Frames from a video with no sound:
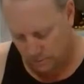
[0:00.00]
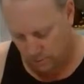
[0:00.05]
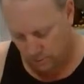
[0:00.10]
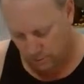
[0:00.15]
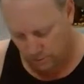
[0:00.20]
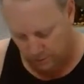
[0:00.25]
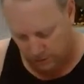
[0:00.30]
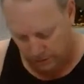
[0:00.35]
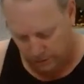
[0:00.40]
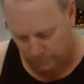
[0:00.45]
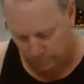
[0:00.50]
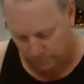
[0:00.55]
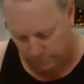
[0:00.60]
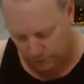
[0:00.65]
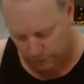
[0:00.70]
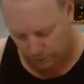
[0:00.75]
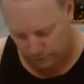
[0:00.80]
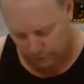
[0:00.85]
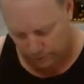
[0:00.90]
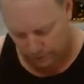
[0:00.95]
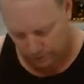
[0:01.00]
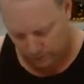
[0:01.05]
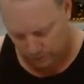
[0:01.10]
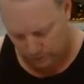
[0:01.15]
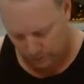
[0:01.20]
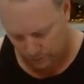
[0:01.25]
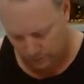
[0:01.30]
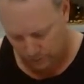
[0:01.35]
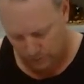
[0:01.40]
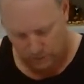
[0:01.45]
on this build.
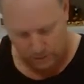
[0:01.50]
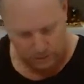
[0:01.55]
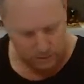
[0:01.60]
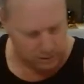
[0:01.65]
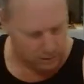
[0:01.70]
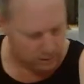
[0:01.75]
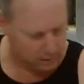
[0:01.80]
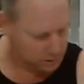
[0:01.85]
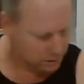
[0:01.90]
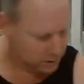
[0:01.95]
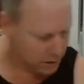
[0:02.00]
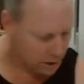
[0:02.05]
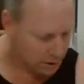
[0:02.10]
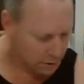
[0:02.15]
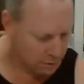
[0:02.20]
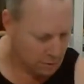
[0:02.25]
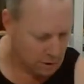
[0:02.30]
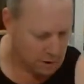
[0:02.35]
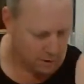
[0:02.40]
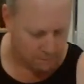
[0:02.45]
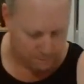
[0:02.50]
So a